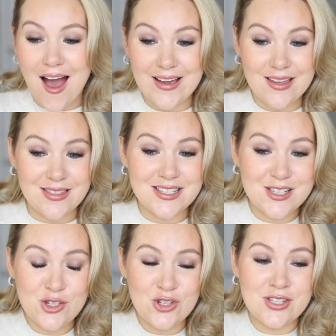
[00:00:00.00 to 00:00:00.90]
Again, this
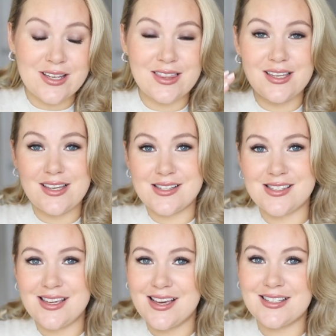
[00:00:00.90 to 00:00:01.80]
is just like the
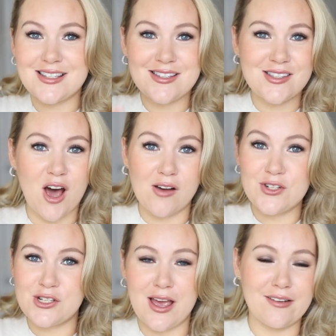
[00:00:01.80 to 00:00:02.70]
easiest,
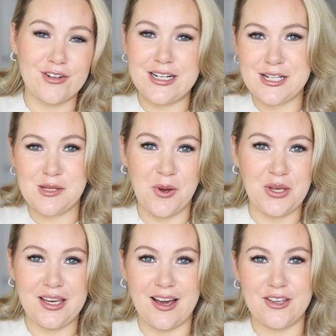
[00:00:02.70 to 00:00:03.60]
soft, everyday
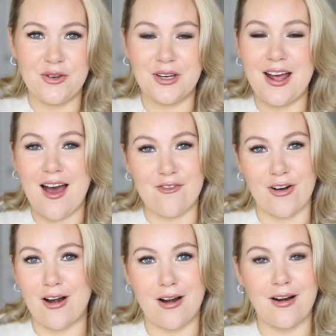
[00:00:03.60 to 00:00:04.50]
smoky eye you could
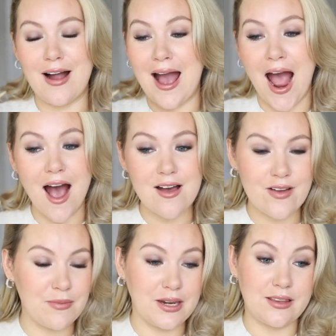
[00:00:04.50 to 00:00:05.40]
ever have. I
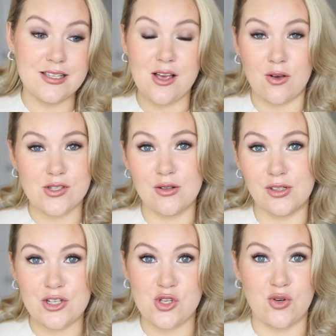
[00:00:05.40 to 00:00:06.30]
mean, this also
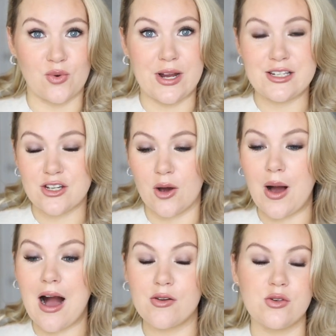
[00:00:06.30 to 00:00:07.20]
looks great to go
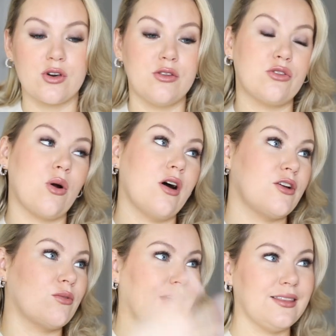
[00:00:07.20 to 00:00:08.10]
out. You could throw on
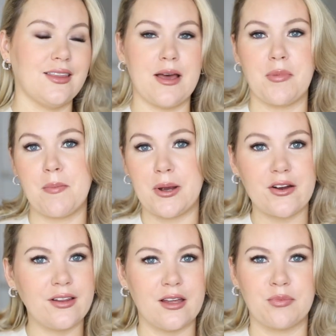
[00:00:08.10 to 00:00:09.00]
a red lip, a
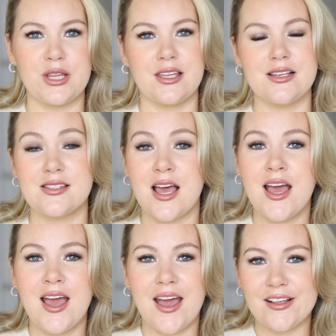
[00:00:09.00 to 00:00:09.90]
berry lip with this.
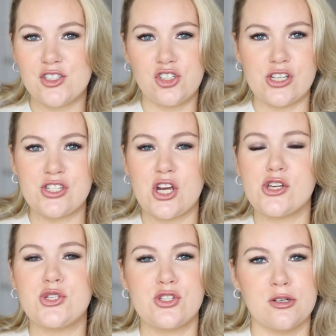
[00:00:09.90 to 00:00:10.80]
It's just a
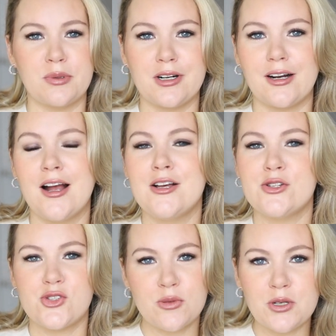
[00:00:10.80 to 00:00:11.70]
super,
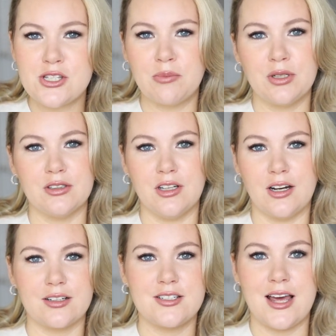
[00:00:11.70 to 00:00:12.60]
super simple
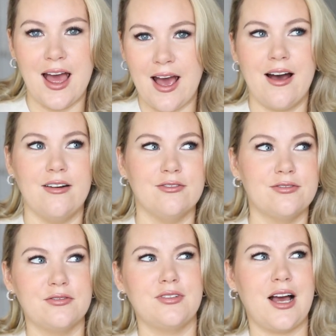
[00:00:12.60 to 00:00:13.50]
look to
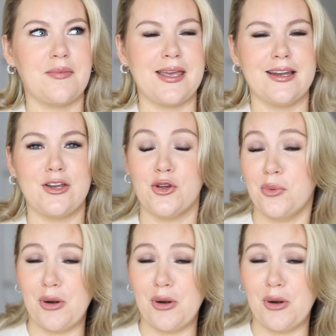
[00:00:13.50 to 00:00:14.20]
have, I mean, in your